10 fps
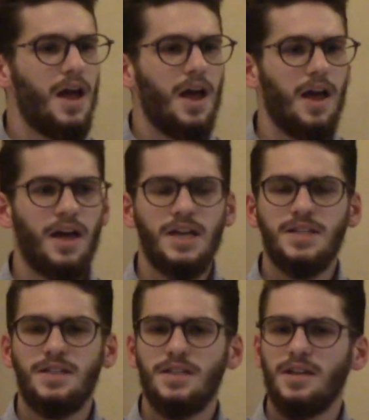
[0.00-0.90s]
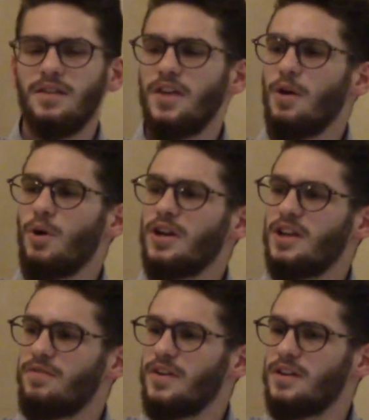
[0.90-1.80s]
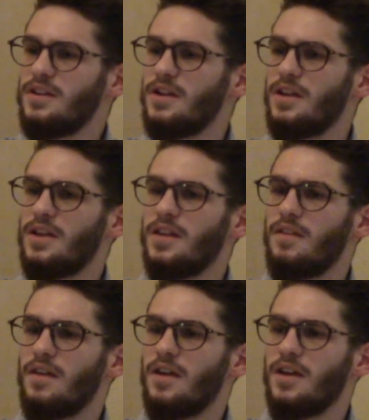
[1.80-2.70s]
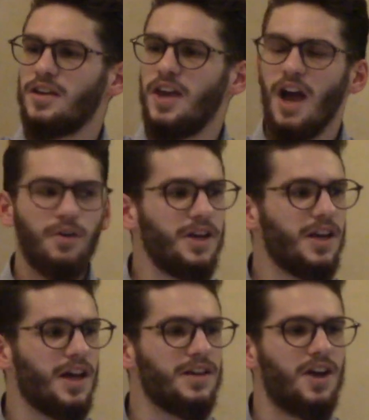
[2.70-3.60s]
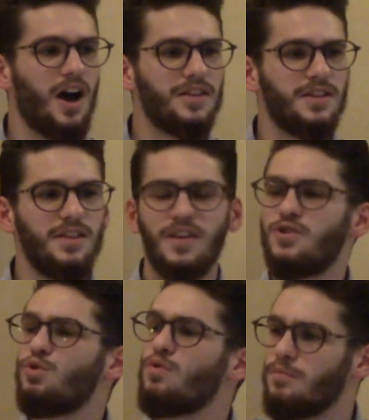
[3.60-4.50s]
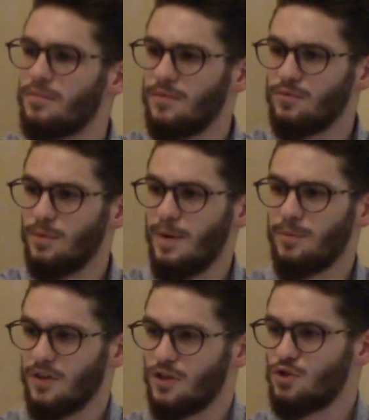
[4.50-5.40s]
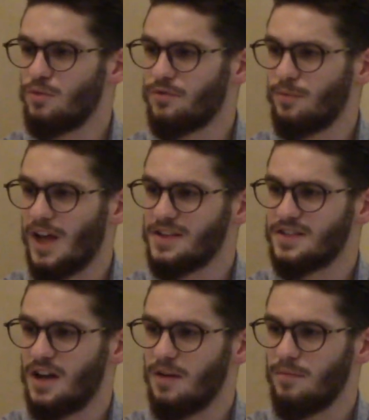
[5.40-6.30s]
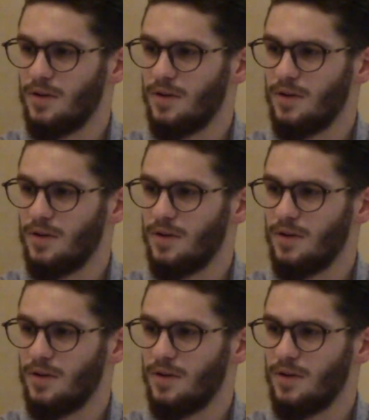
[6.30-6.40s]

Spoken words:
And they were given carrying and guarding the tomb. Remember the tomb from last time?